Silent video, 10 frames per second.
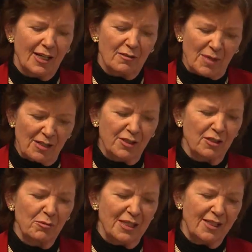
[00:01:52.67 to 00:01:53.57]
um, how
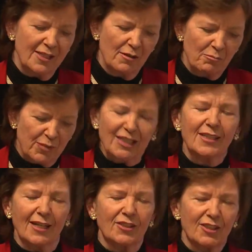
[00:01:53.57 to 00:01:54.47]
can we
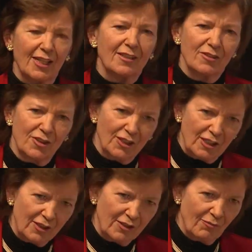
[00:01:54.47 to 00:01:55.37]
bring that then to
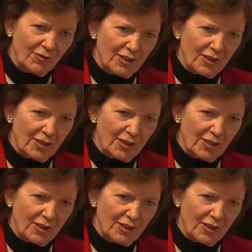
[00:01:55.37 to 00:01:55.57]
the